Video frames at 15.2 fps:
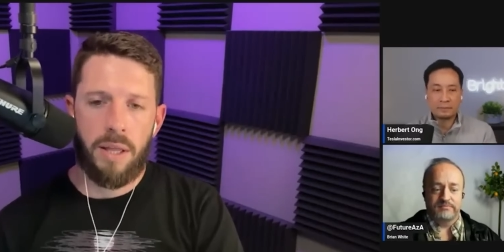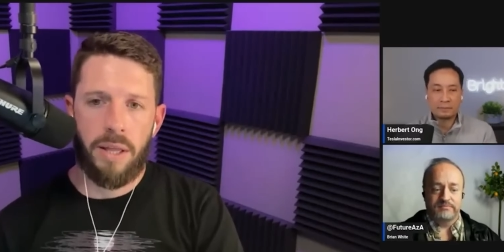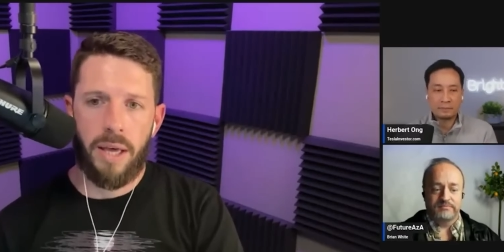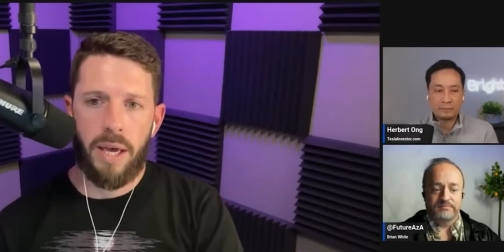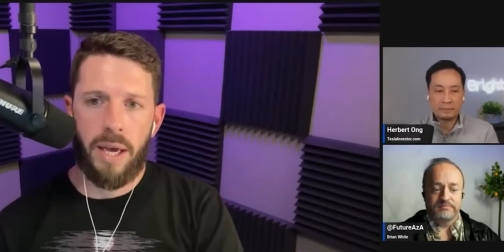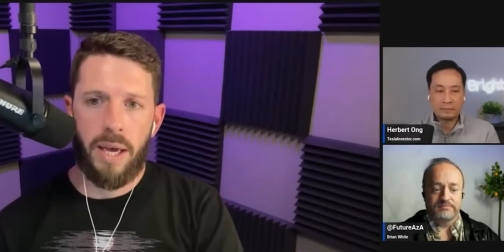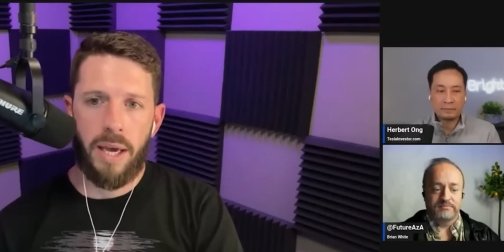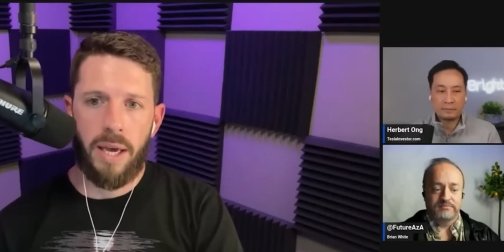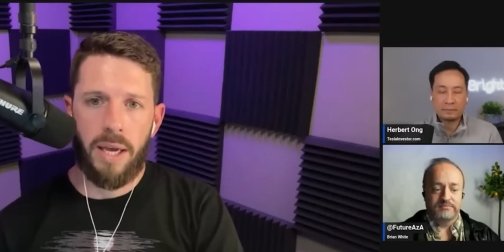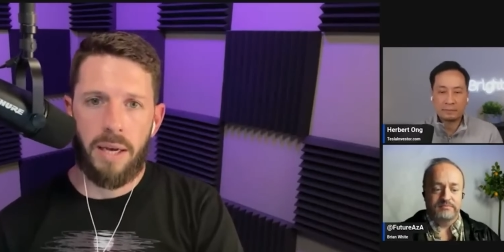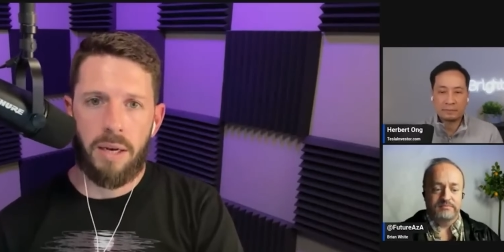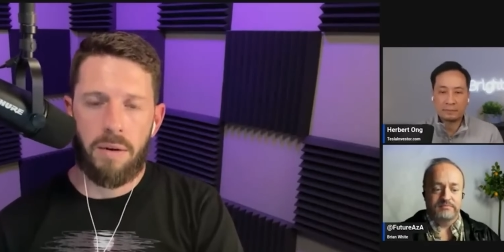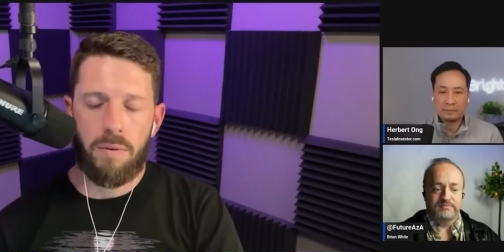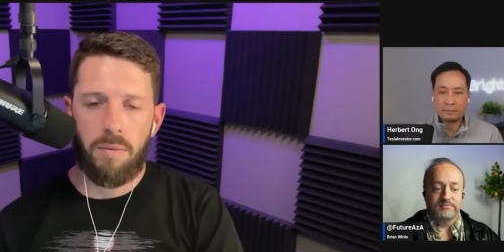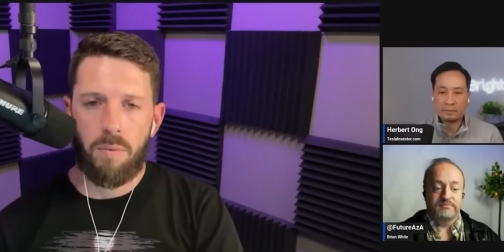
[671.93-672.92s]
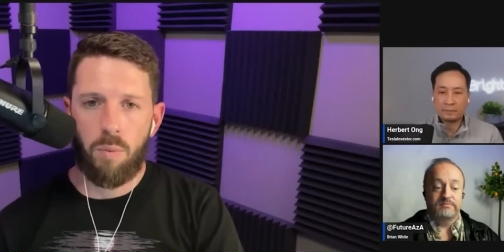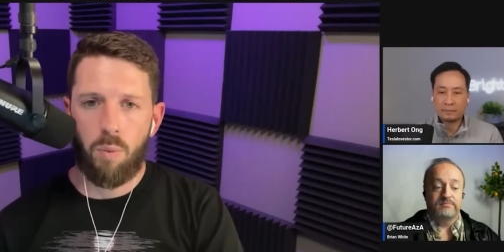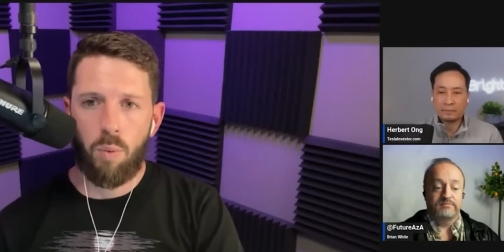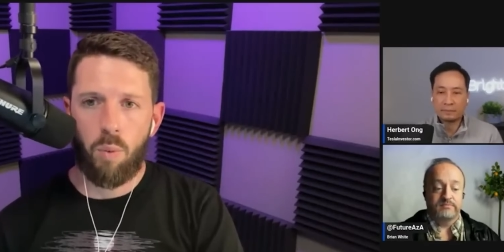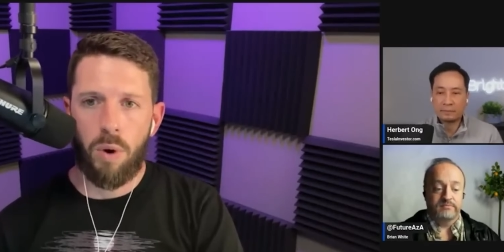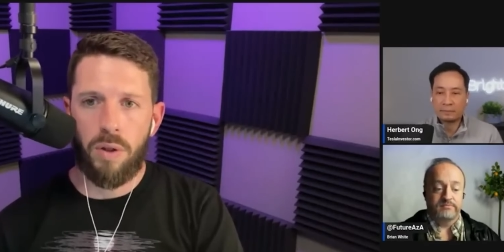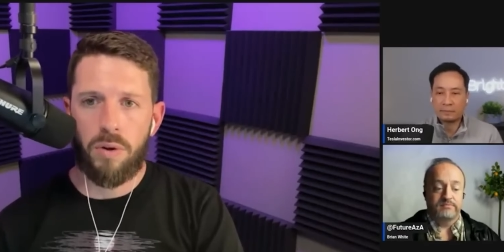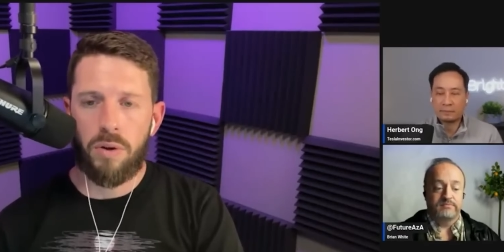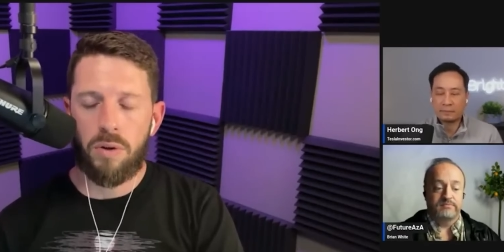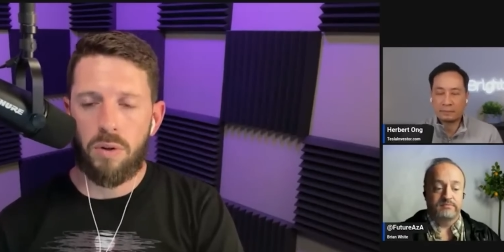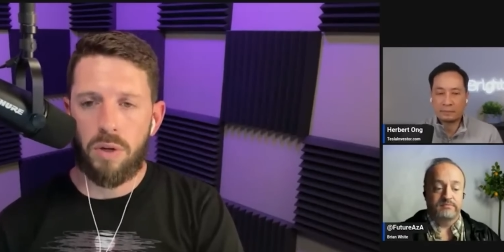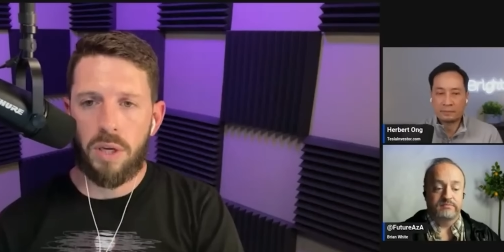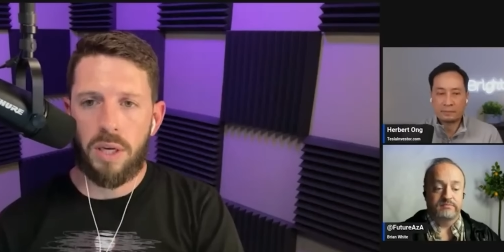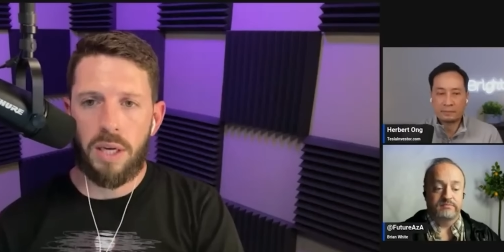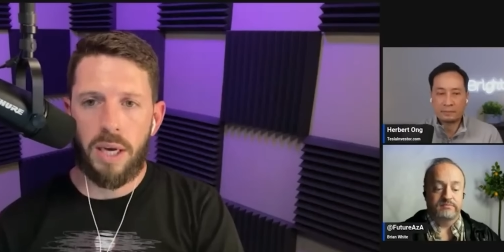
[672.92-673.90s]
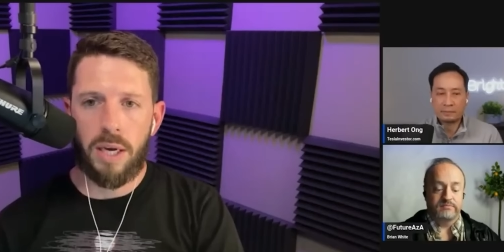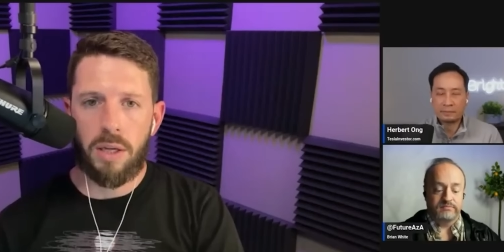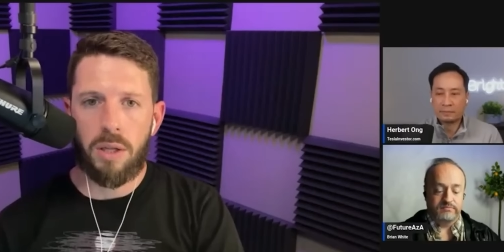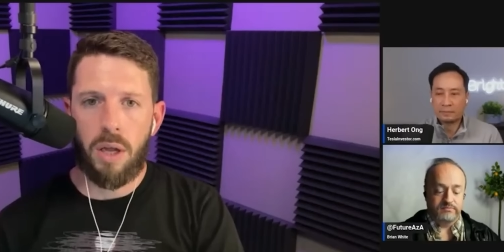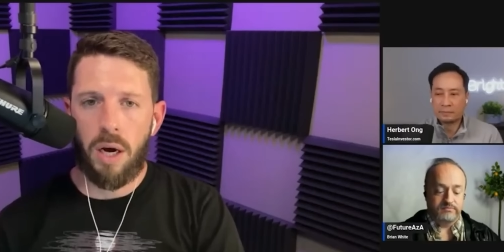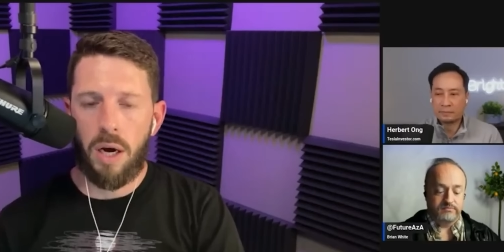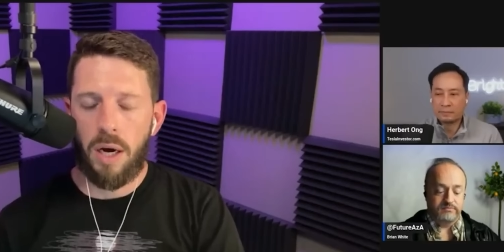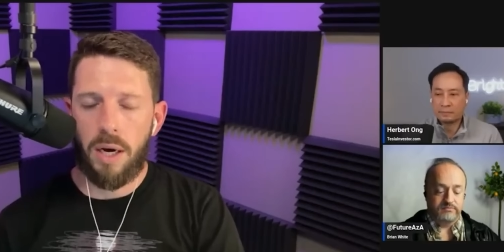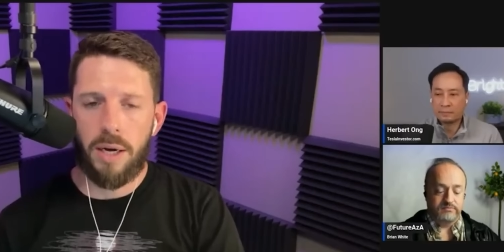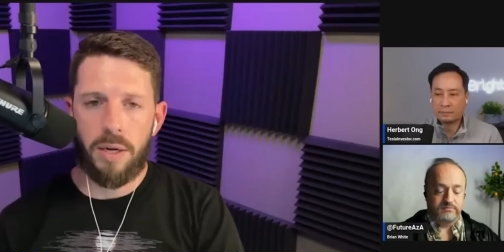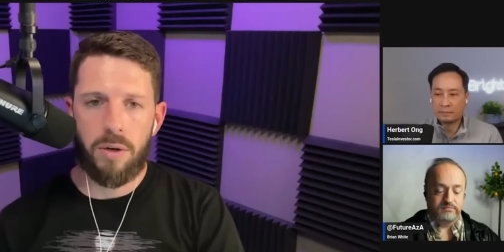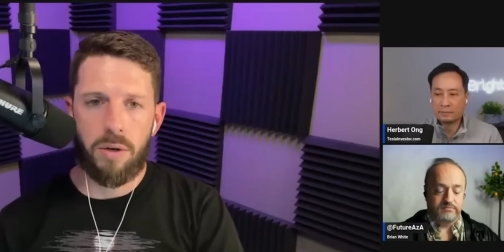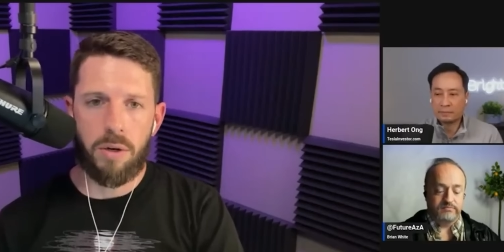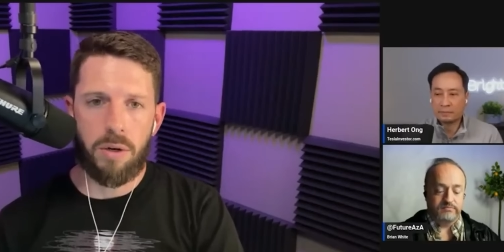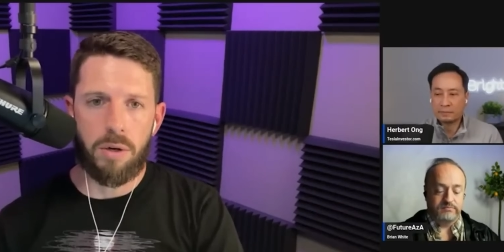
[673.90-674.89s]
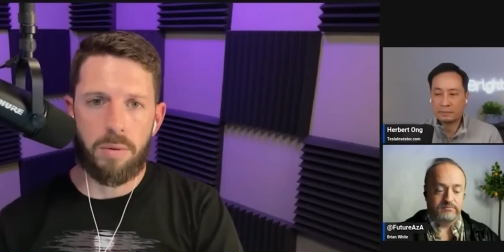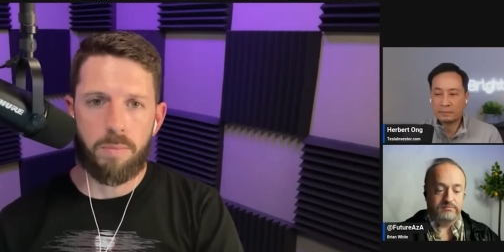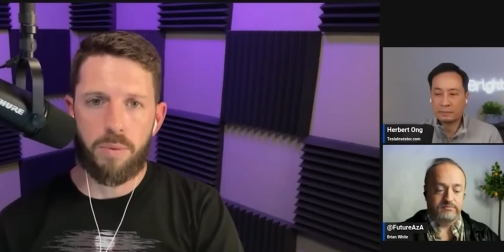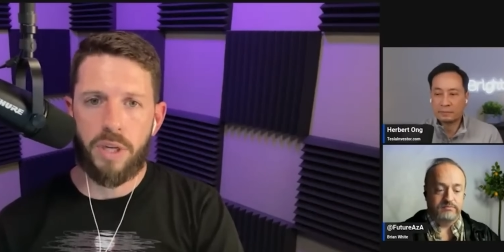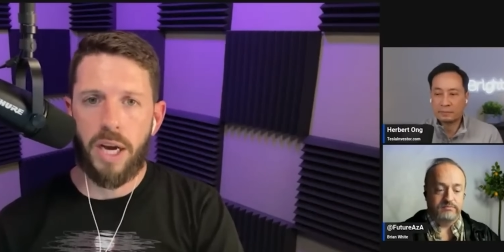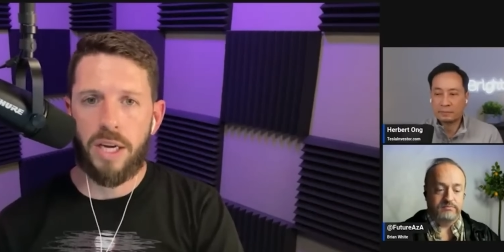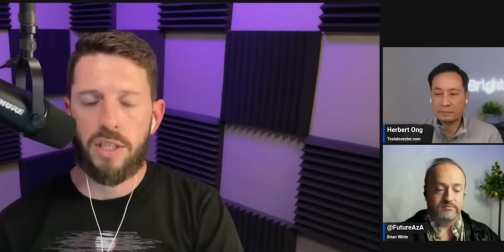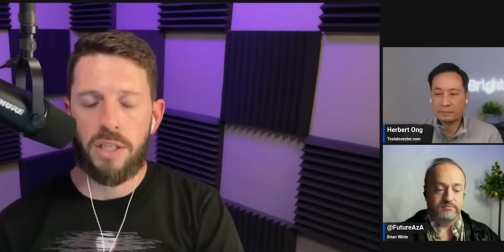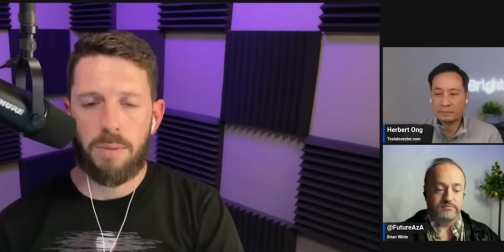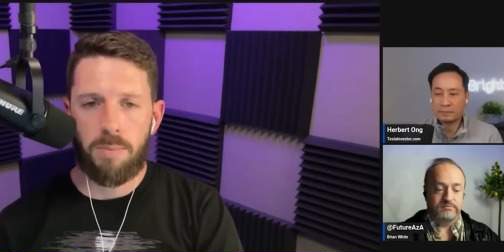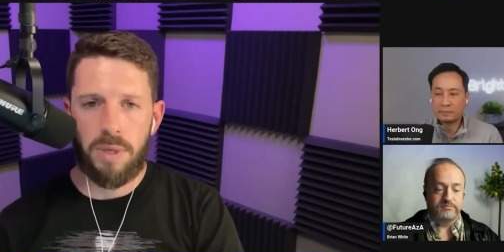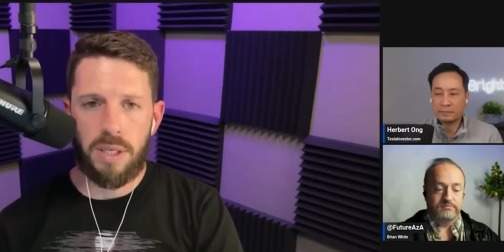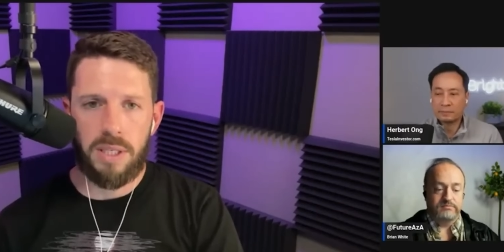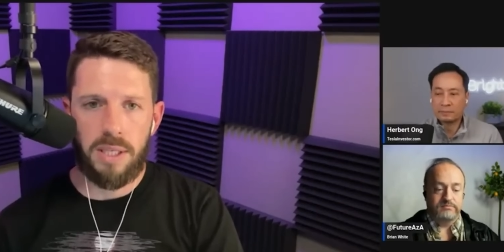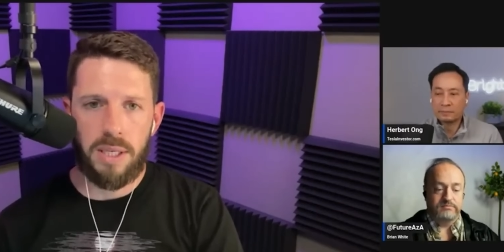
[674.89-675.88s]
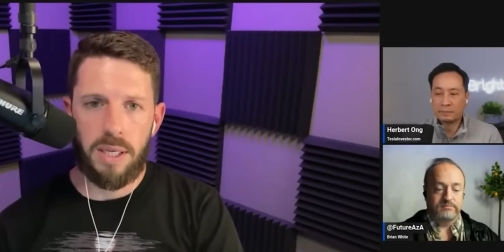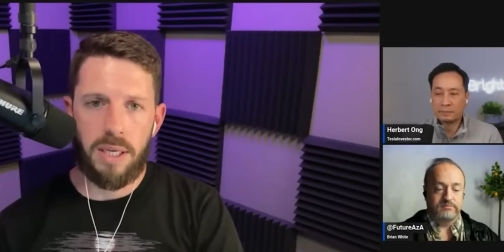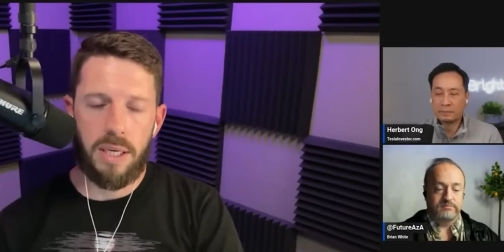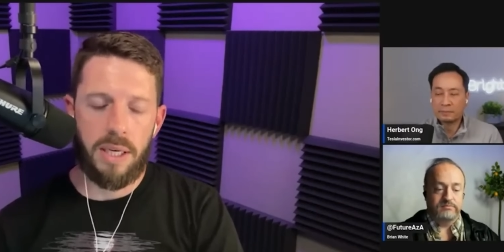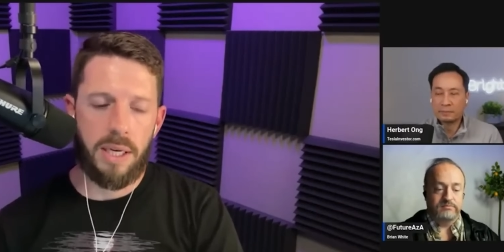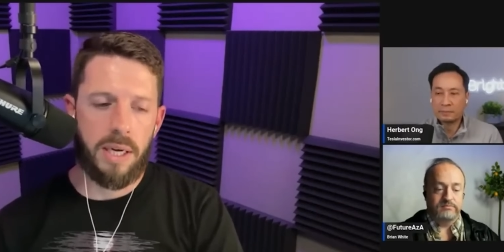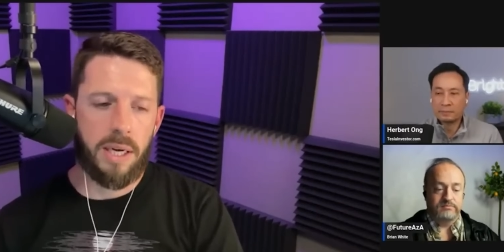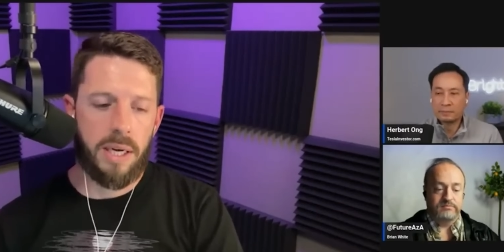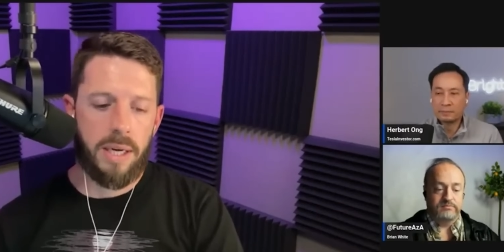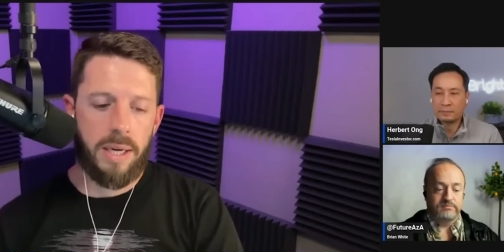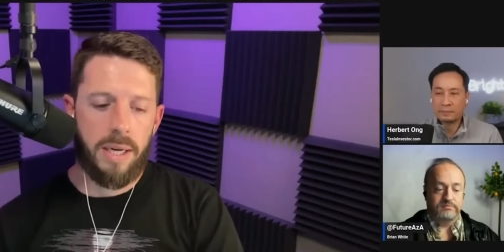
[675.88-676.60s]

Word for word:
Speaker 1: That whether you're looking at Claude or ChatGPT